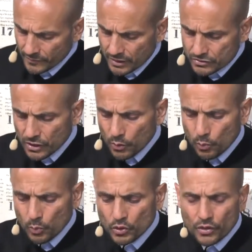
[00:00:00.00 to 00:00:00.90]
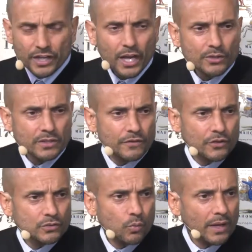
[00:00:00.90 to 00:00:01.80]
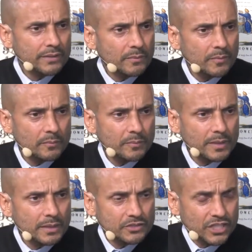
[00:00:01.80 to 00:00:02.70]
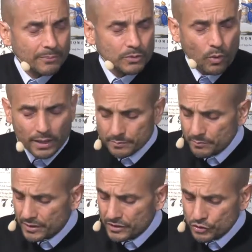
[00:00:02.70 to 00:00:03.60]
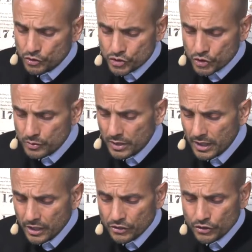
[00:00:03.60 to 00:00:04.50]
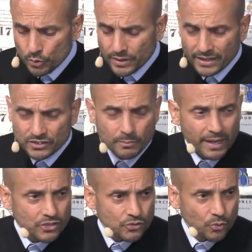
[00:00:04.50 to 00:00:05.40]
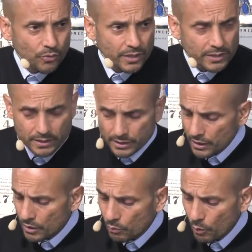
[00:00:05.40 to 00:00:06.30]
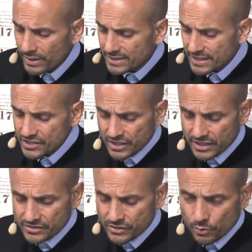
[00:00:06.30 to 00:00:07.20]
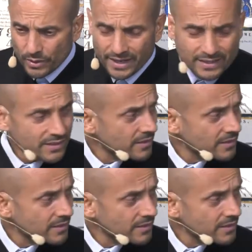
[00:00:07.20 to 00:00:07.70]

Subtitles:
So we're not going to go into verse 1, but chapter 1, but you should do that to make sure that what we're teaching is correct.